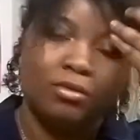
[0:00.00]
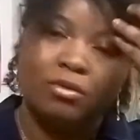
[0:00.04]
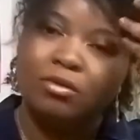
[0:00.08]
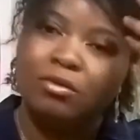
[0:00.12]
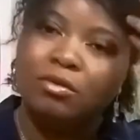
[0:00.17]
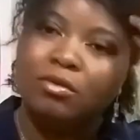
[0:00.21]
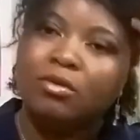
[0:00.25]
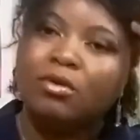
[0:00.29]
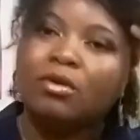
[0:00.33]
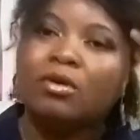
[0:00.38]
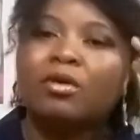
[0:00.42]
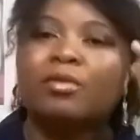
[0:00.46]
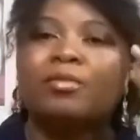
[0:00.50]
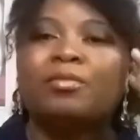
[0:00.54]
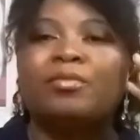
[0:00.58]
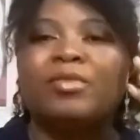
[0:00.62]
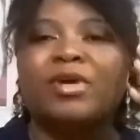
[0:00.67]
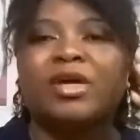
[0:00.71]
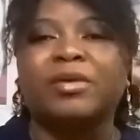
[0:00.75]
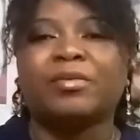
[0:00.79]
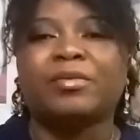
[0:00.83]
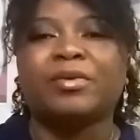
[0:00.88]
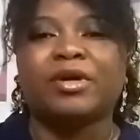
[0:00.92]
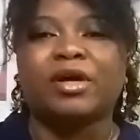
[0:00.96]
Or
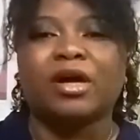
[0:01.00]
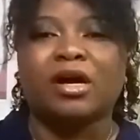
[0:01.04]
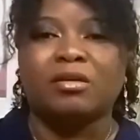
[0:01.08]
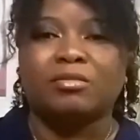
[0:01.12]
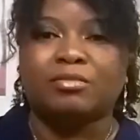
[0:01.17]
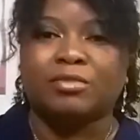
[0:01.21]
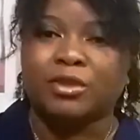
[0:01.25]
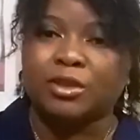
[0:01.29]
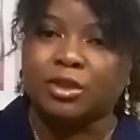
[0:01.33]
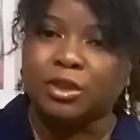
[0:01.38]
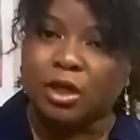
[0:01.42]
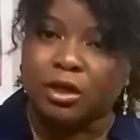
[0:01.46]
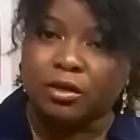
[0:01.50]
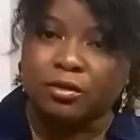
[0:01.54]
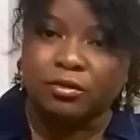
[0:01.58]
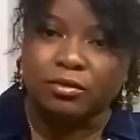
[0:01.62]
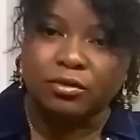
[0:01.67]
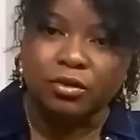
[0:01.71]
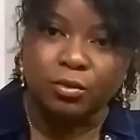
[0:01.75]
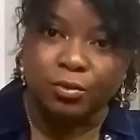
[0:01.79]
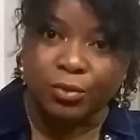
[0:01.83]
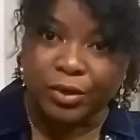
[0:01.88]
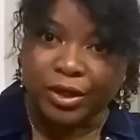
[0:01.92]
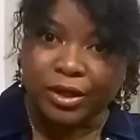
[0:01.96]
maybe I'm just
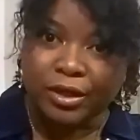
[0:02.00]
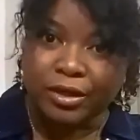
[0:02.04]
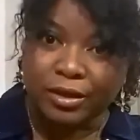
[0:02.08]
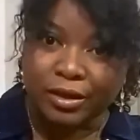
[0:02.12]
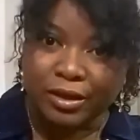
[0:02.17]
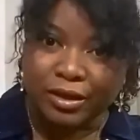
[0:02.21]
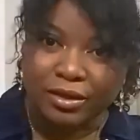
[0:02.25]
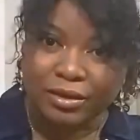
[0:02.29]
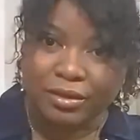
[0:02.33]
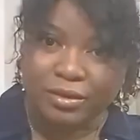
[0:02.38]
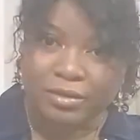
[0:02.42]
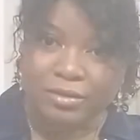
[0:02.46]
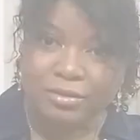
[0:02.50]
a weakling.